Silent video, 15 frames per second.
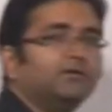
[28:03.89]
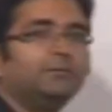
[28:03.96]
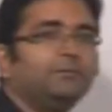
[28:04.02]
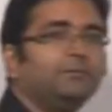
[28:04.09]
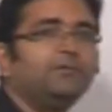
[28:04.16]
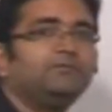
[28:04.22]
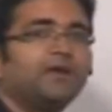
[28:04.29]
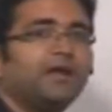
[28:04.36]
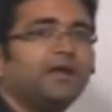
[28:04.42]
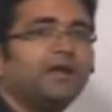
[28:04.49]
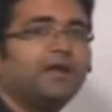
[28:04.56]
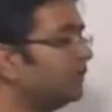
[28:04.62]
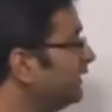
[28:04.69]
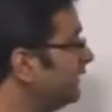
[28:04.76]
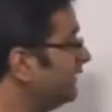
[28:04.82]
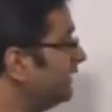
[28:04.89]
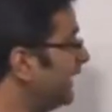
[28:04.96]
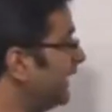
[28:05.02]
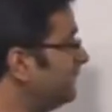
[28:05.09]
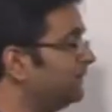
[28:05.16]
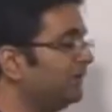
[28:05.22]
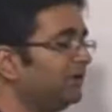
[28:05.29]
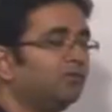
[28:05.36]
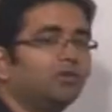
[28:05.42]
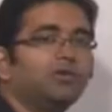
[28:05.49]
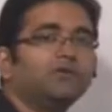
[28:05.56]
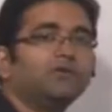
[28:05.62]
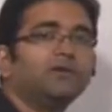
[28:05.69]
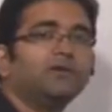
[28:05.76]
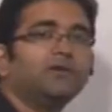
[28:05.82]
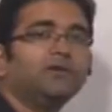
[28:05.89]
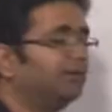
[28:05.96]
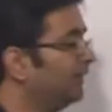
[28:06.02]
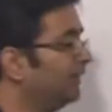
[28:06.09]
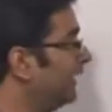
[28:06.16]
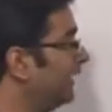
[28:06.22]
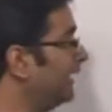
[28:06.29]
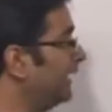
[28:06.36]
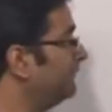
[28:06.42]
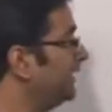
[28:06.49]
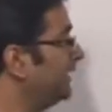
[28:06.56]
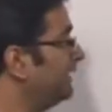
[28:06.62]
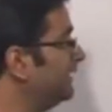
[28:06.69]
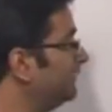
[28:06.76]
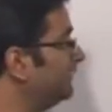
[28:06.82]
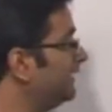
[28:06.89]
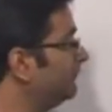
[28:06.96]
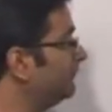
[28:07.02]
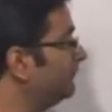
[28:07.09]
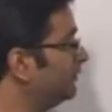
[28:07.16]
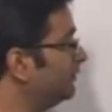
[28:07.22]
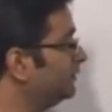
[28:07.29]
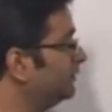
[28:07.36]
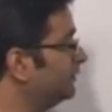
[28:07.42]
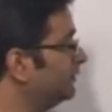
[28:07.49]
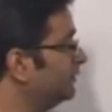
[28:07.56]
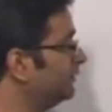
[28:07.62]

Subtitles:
That means when I am looking at time t equal to 1, I am getting the input.